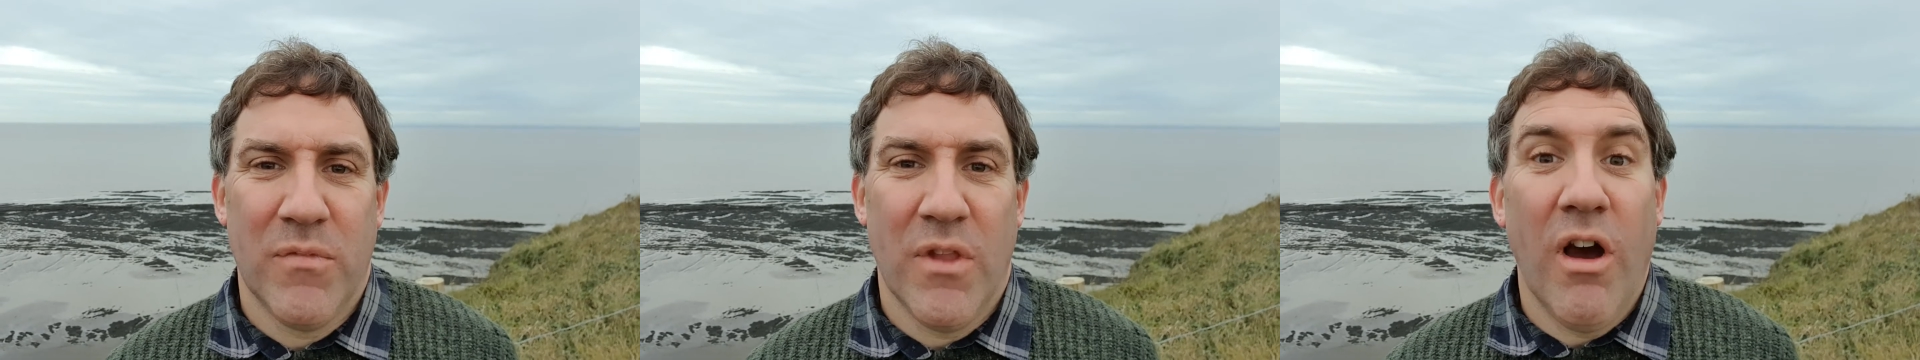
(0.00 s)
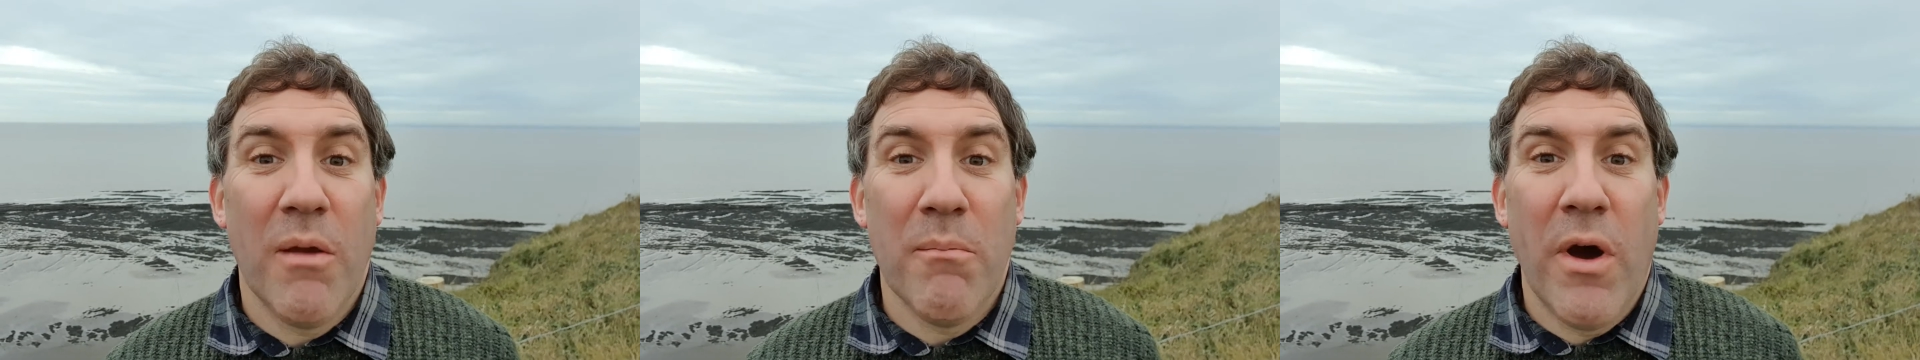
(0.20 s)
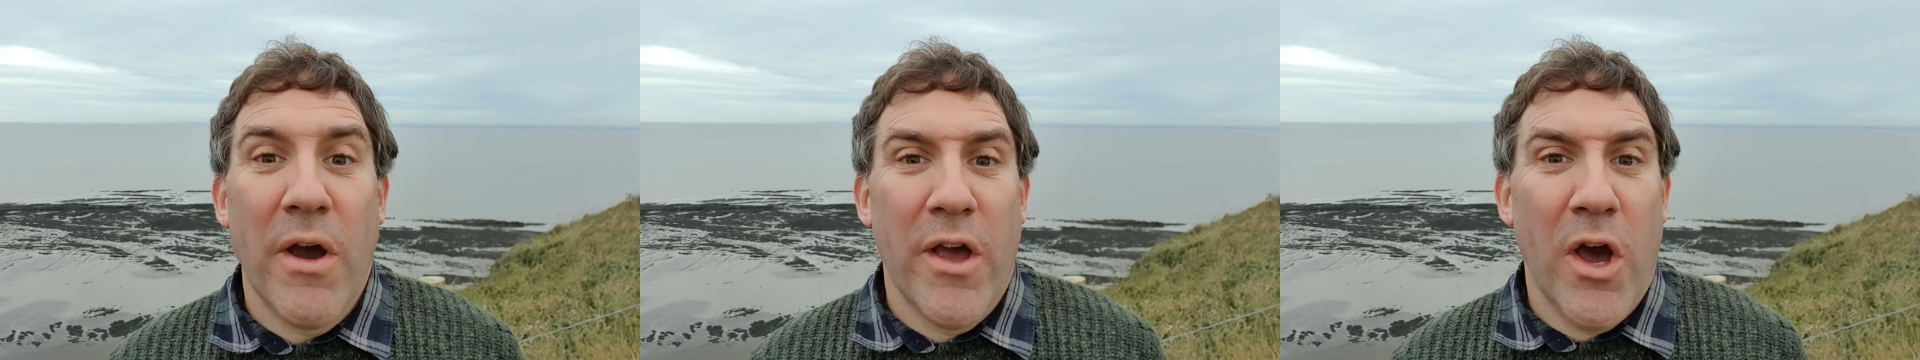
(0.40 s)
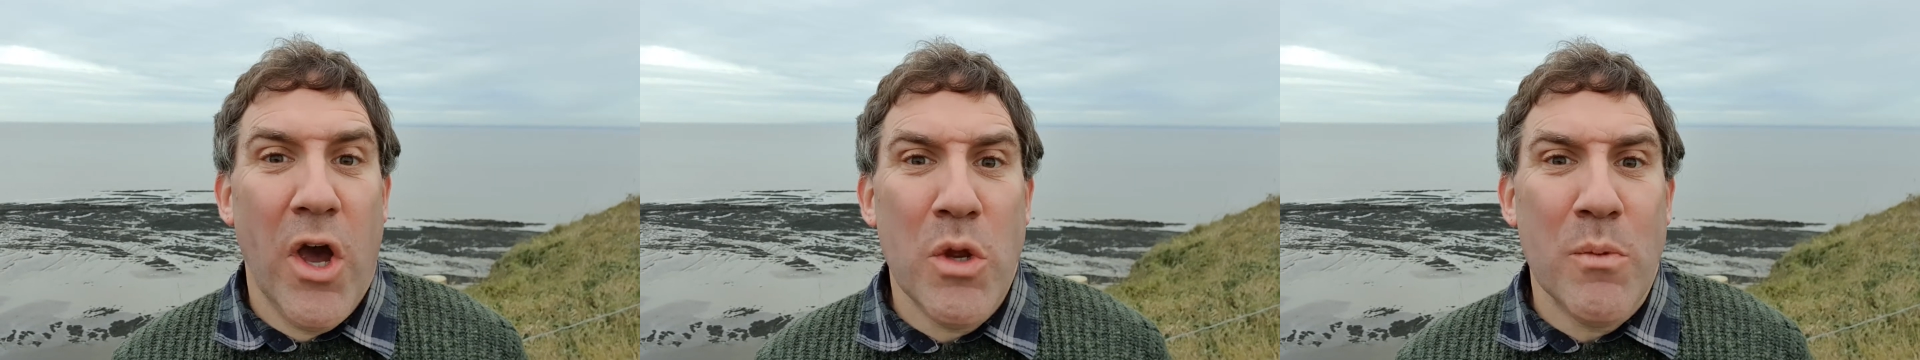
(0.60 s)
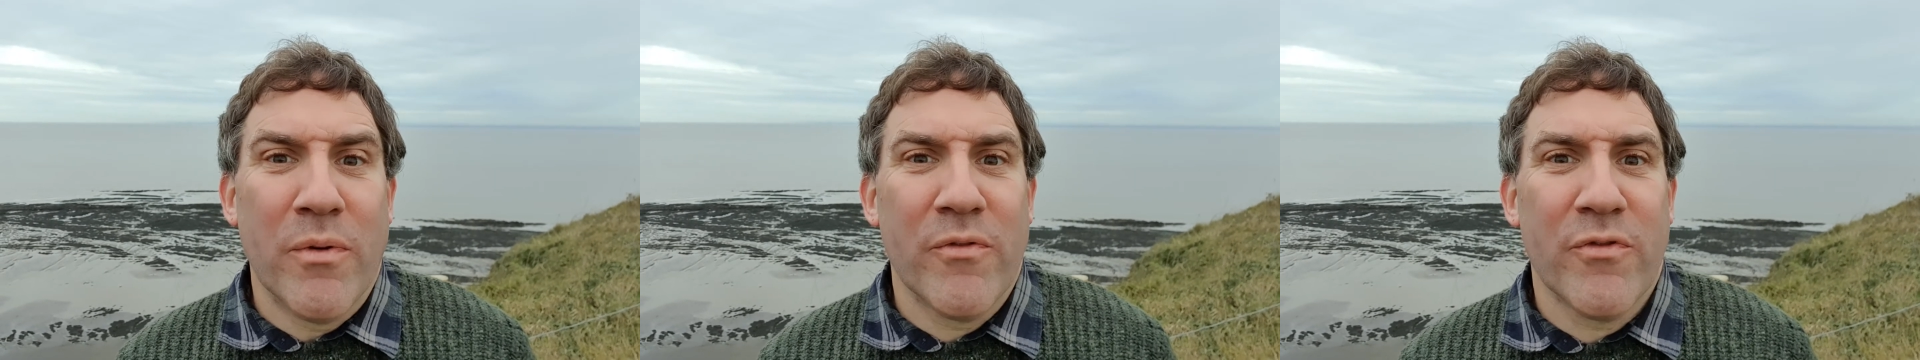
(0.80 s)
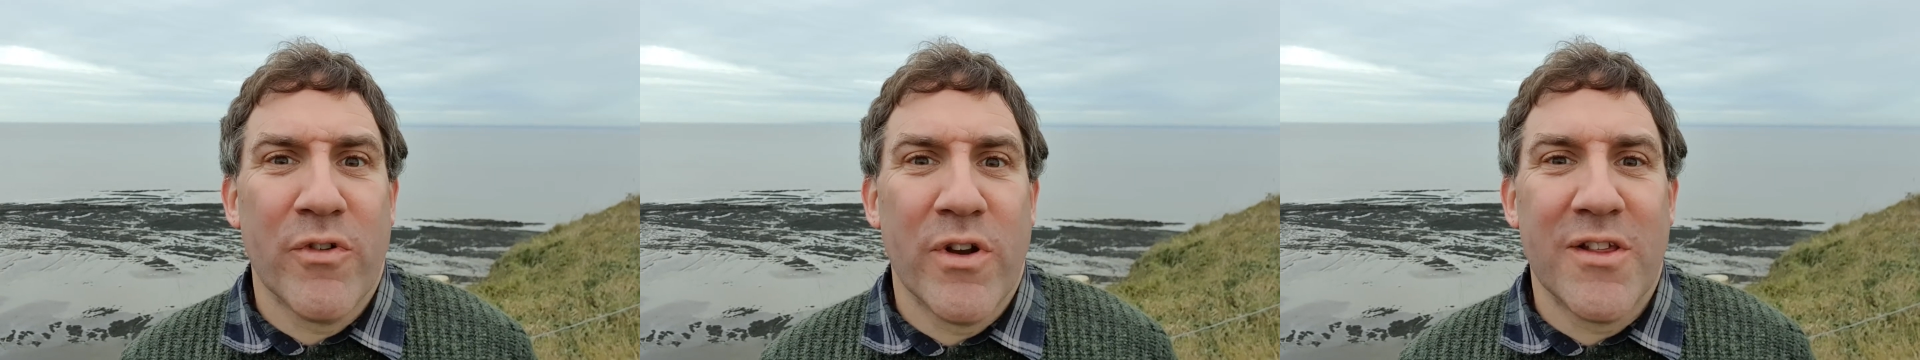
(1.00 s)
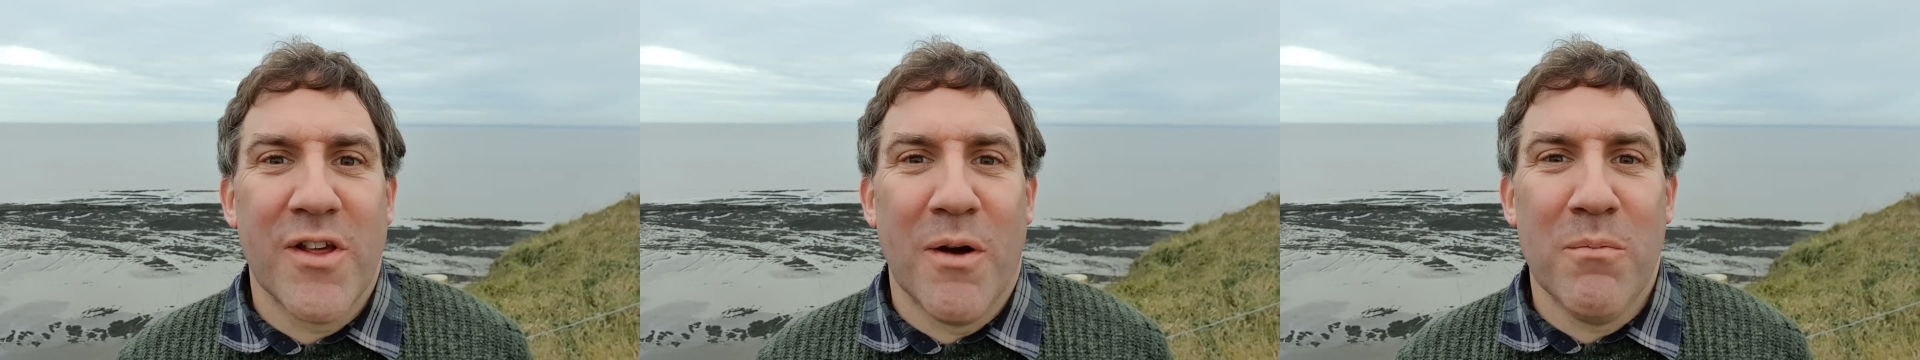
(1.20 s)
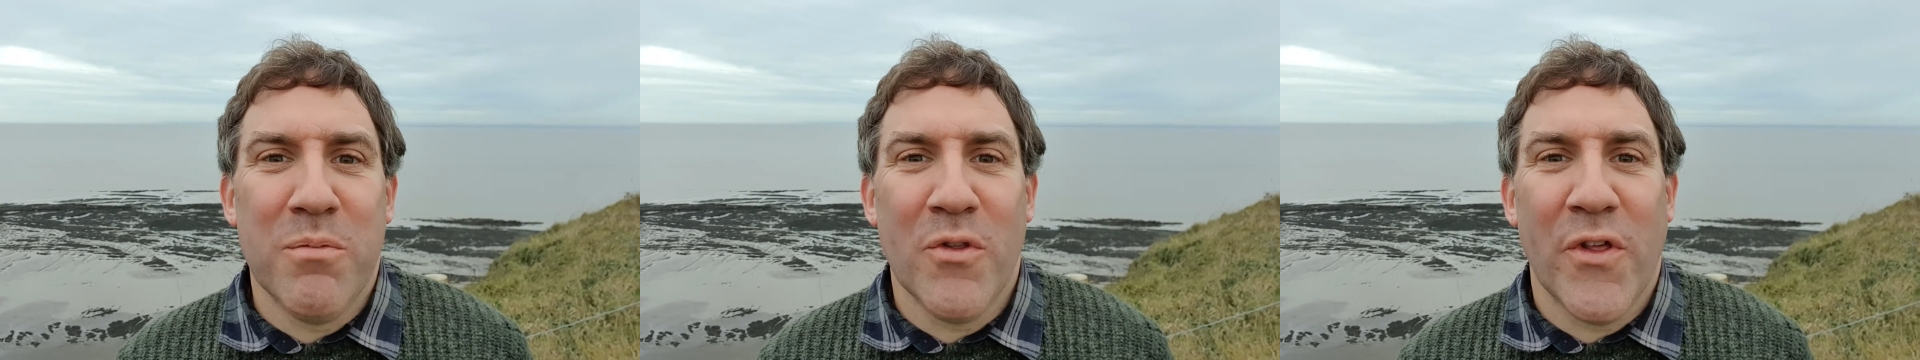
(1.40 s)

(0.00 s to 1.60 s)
I might hope, for example,